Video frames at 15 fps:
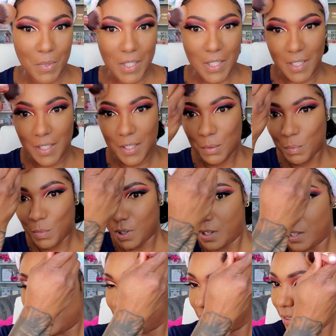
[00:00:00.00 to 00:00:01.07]
keep this as a
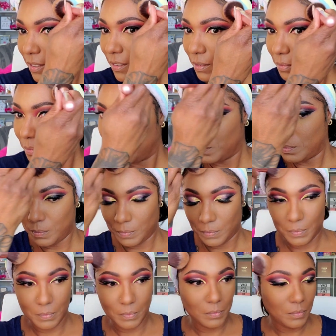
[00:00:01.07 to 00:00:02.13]
bronzer.
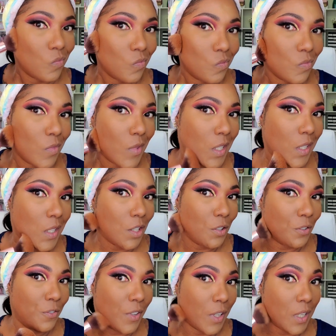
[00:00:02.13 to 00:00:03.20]
That's
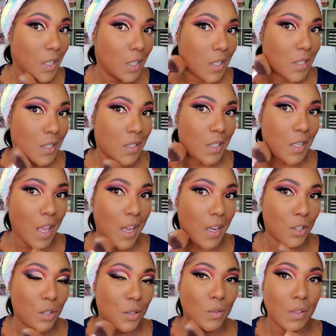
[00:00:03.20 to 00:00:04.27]
so funny because it's
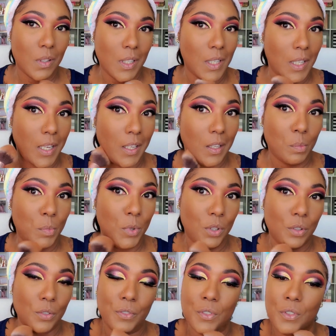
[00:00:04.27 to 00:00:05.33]
actually like a
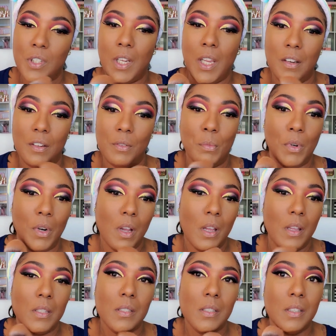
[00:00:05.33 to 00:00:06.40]
beautiful shade of
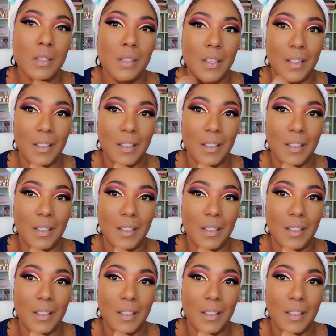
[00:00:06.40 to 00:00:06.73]
bronze.